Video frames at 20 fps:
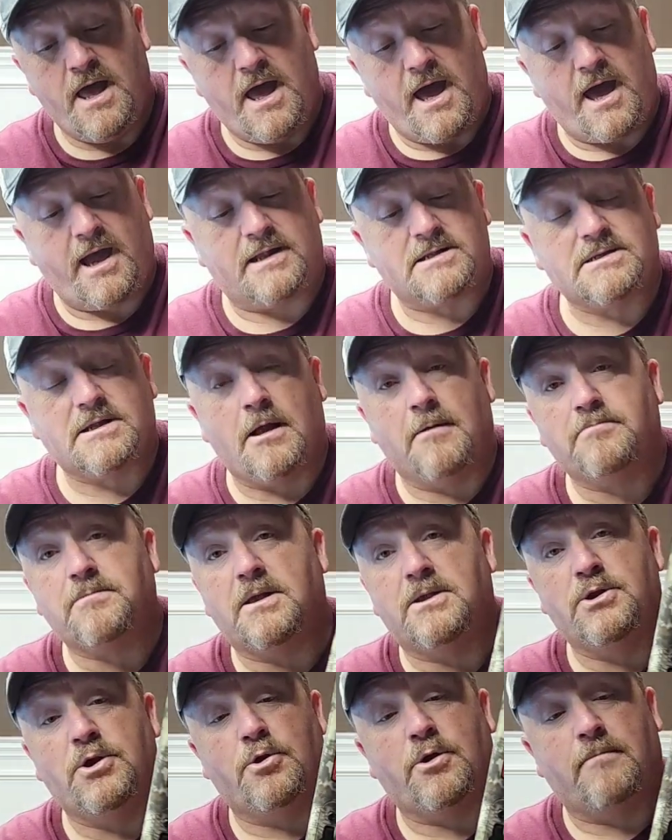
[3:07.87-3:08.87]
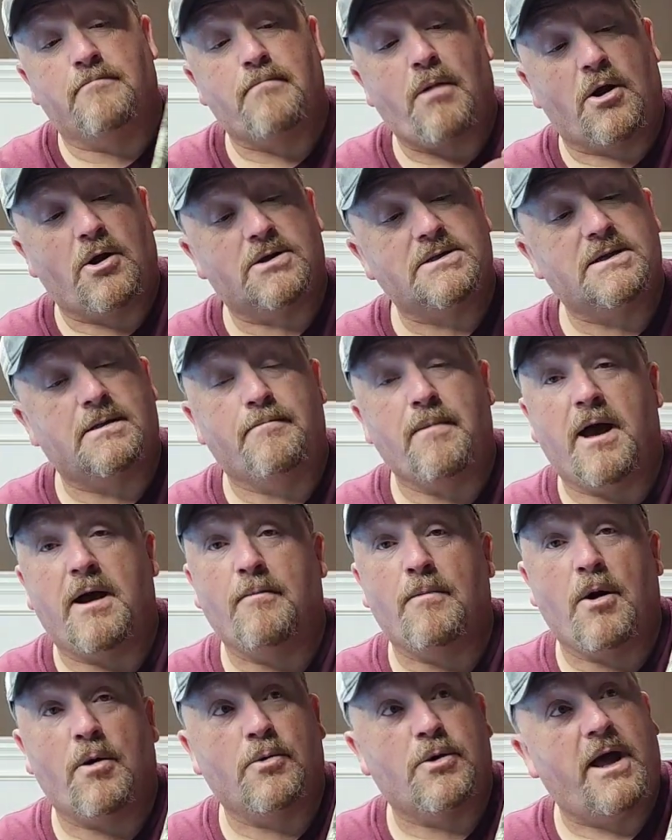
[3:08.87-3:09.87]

and something you can burn some ammo